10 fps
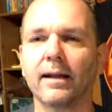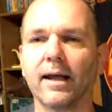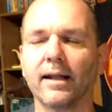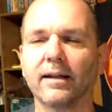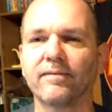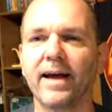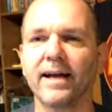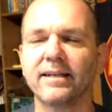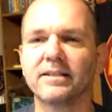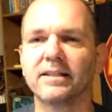And the
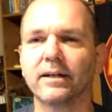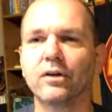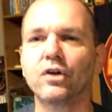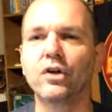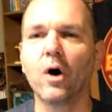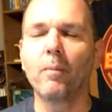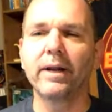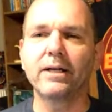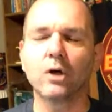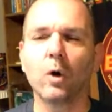fact is that
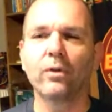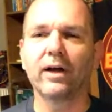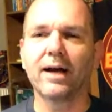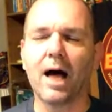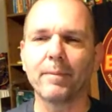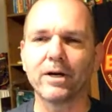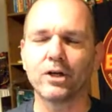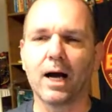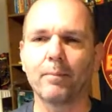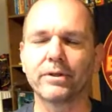nobody told the comic
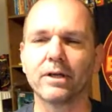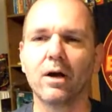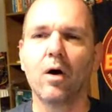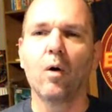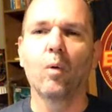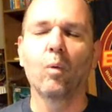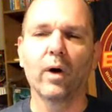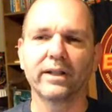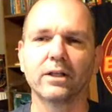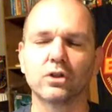shops what the